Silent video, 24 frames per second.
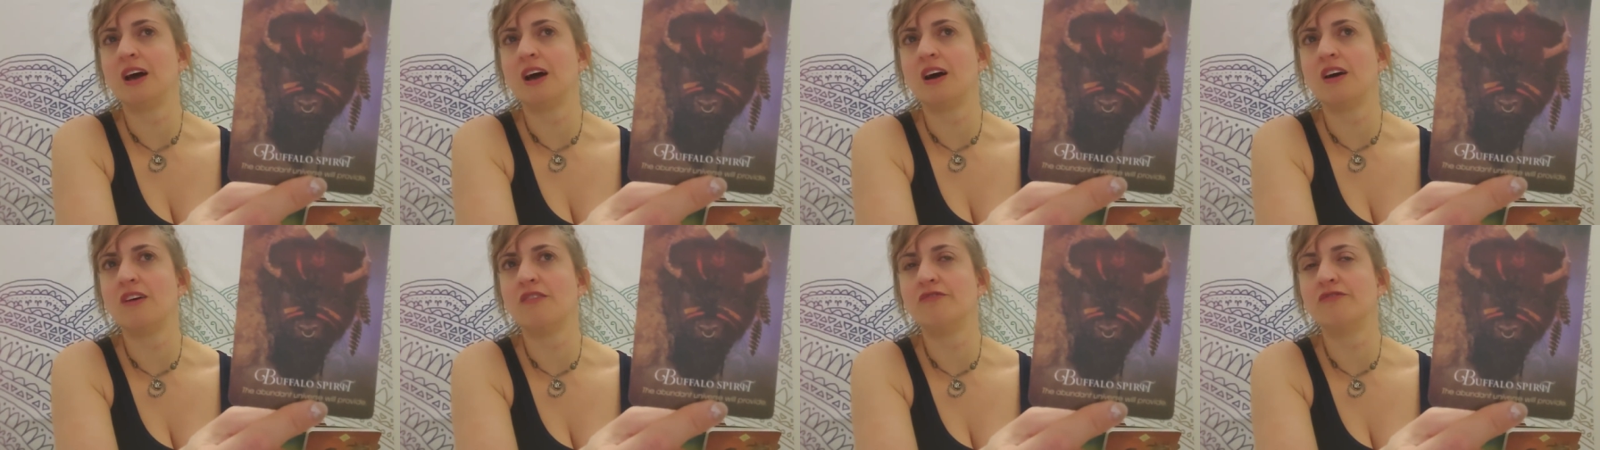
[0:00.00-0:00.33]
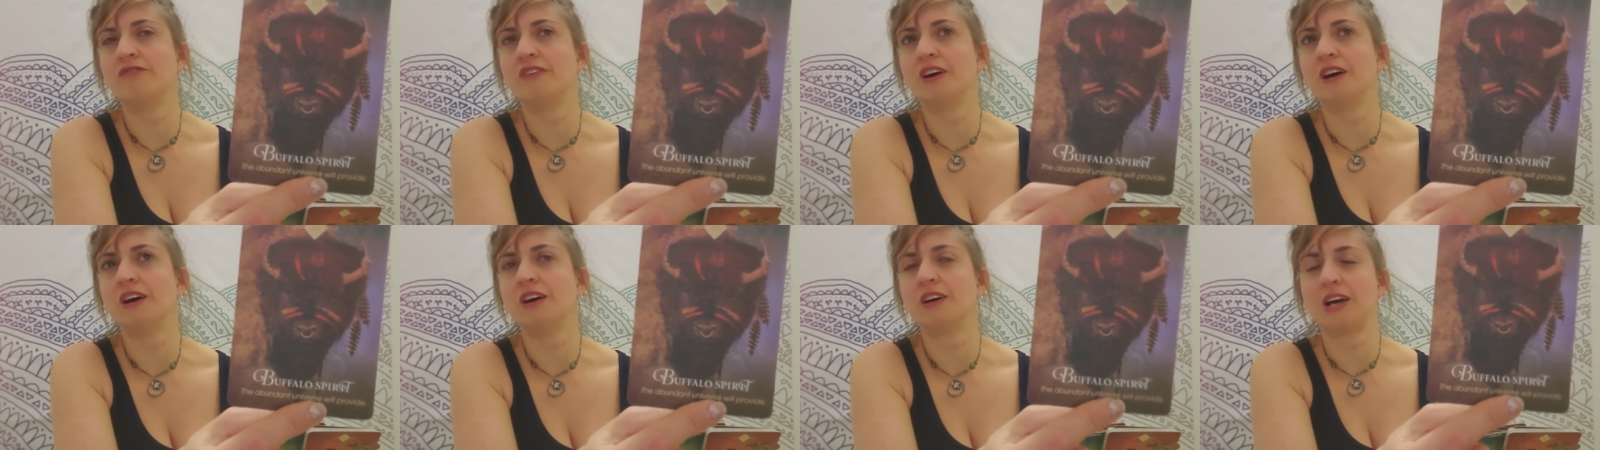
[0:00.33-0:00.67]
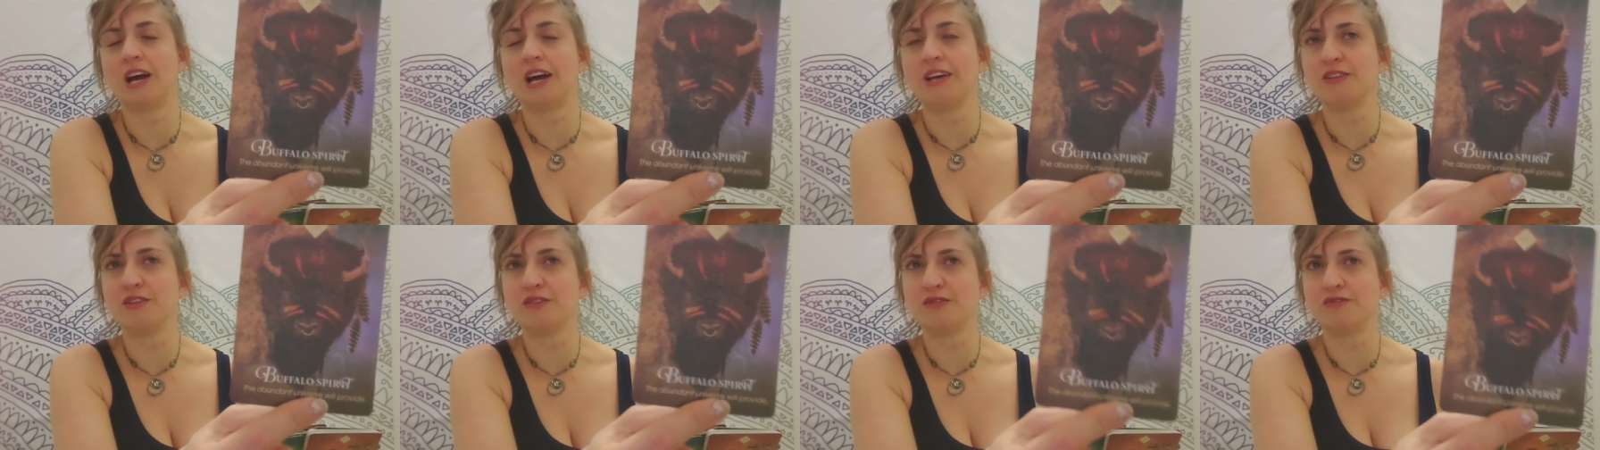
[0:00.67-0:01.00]
of a
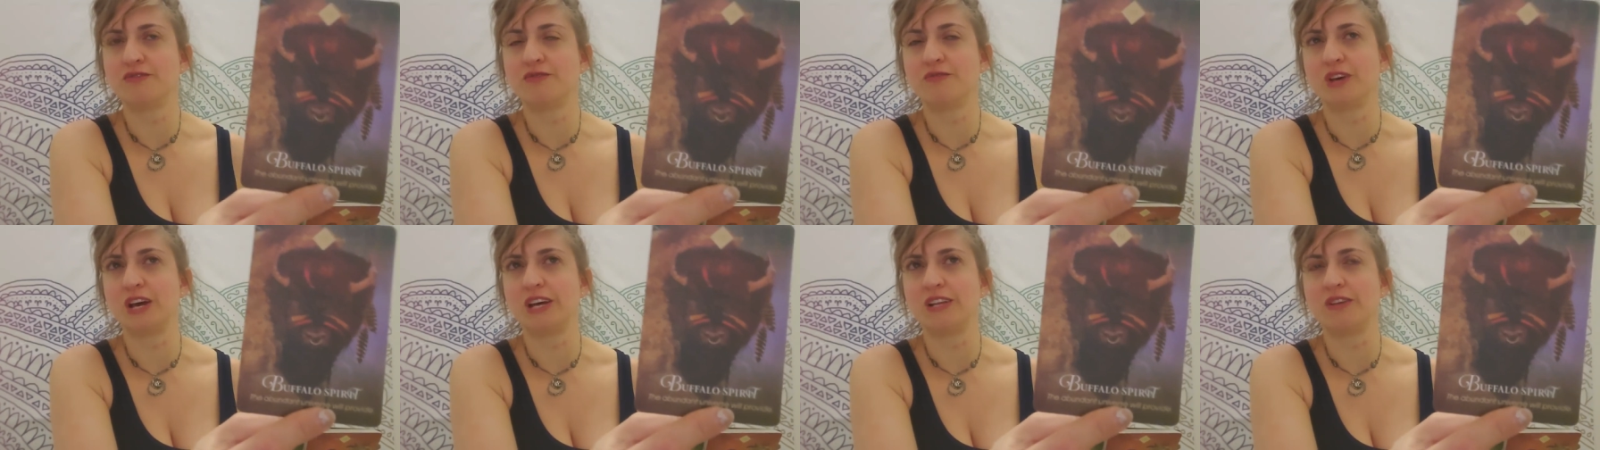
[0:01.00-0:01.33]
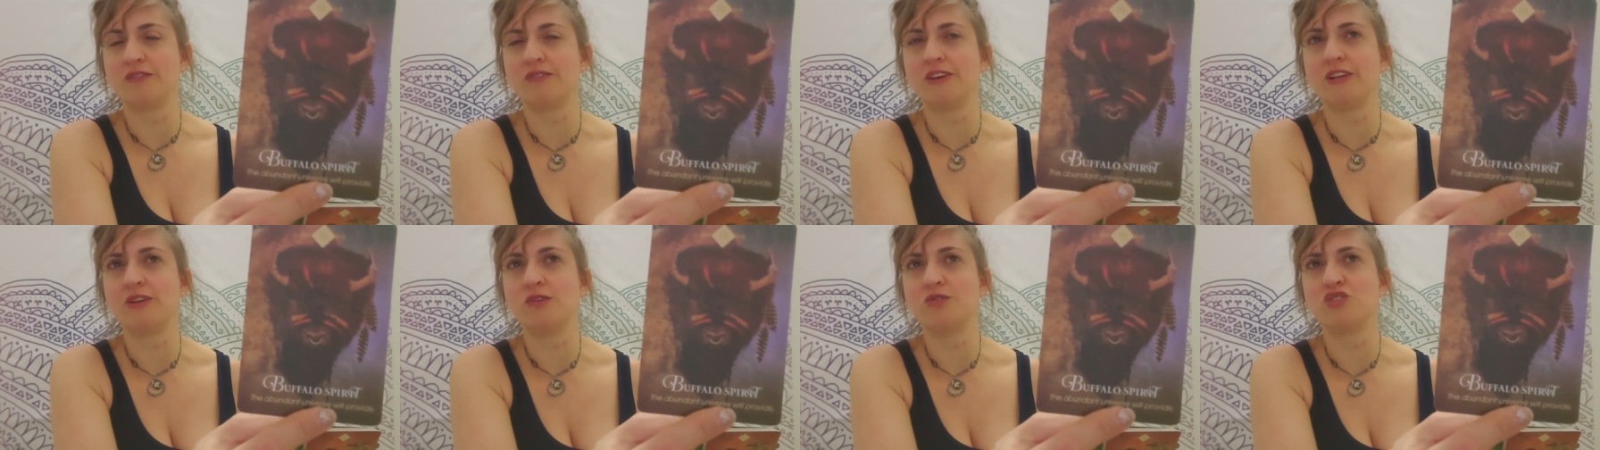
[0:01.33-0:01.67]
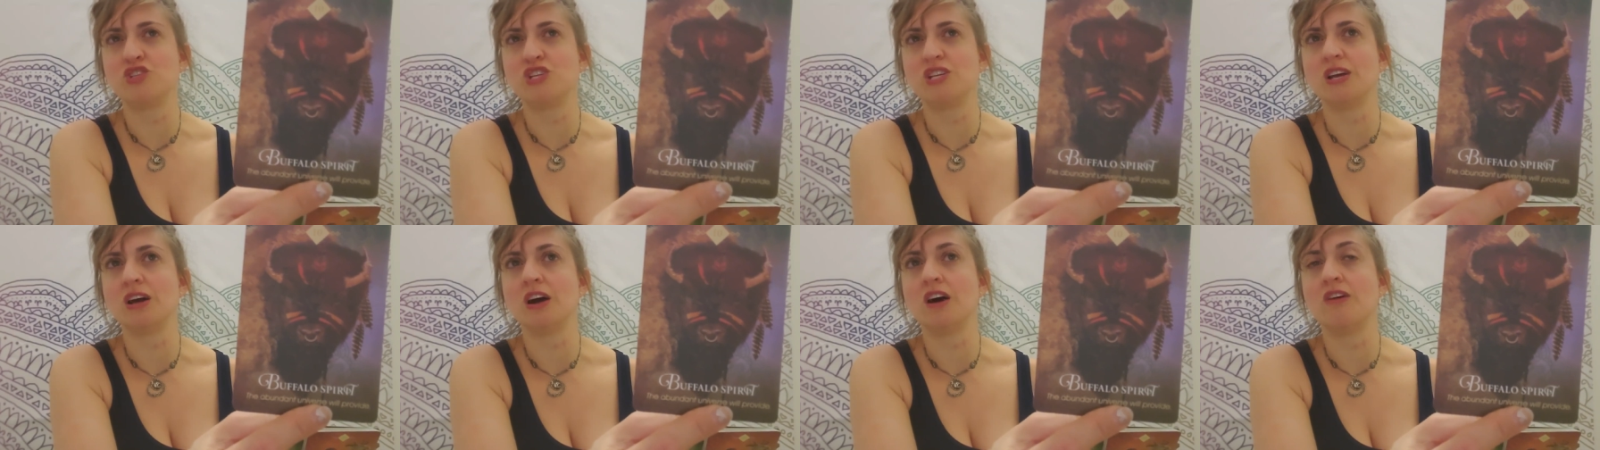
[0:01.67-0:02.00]
kind of kind of
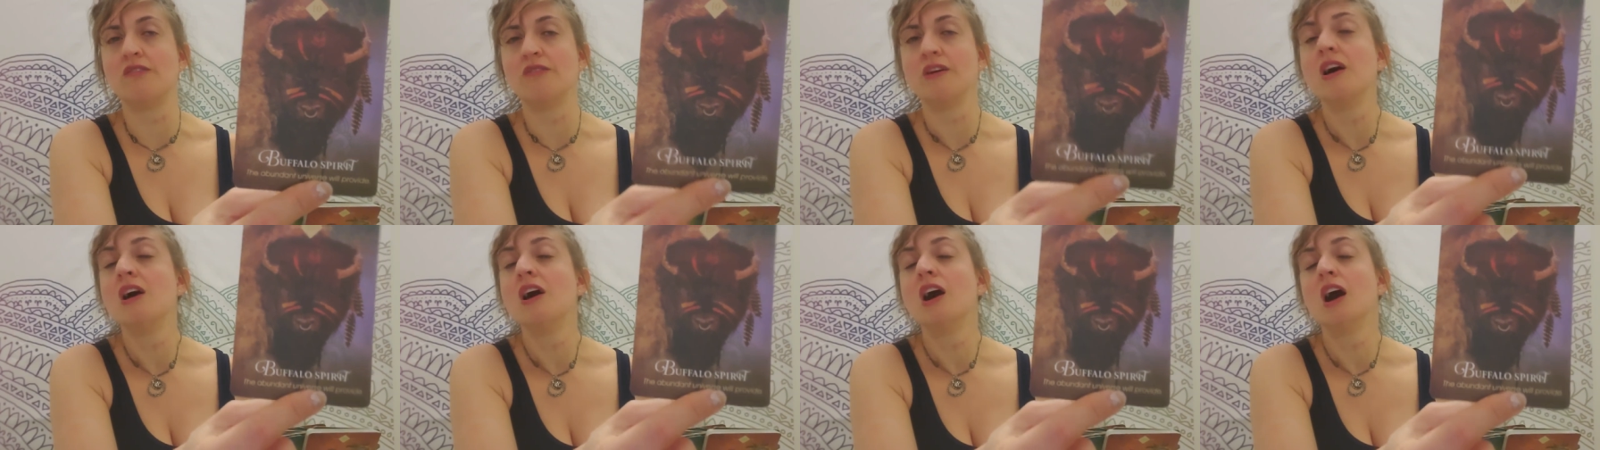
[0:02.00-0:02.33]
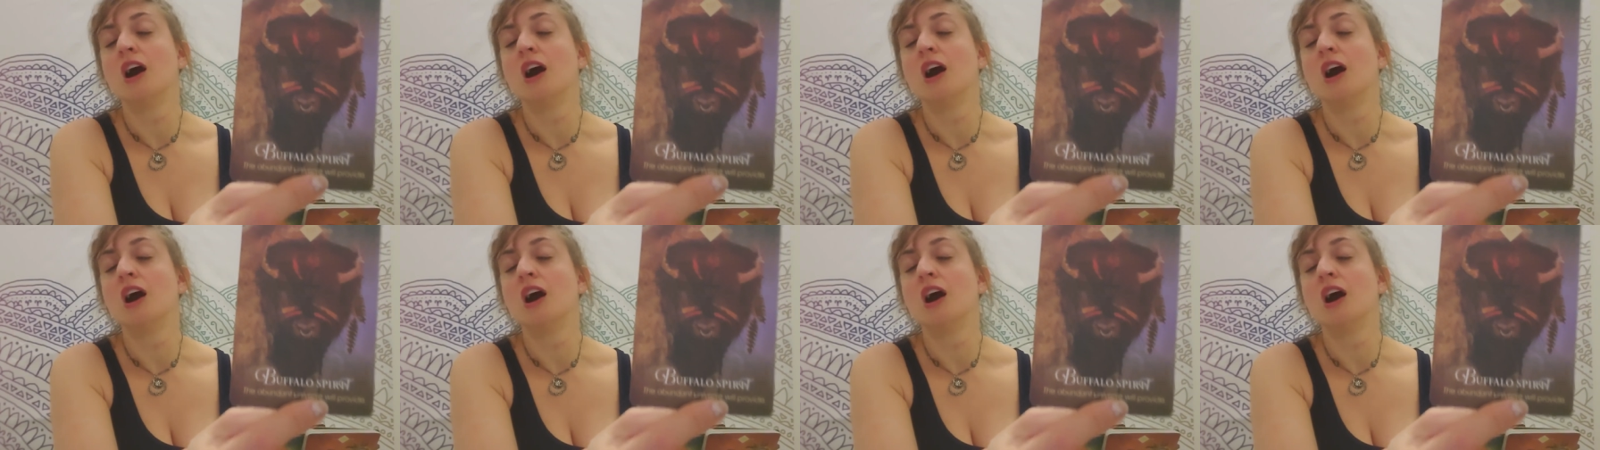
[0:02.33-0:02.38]
energy of